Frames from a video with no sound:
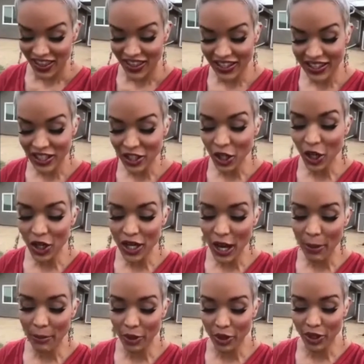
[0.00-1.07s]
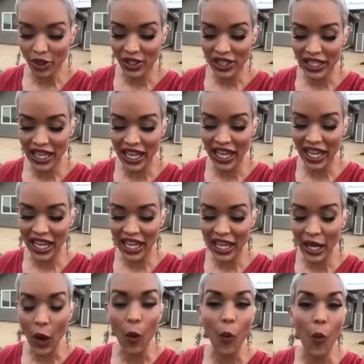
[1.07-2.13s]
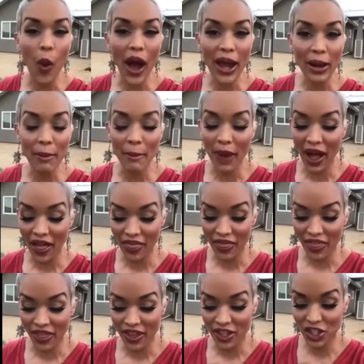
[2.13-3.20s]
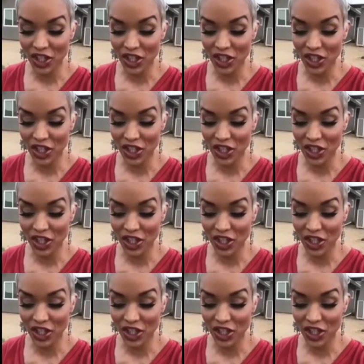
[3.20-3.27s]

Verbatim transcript: This is her numbers in 1 month.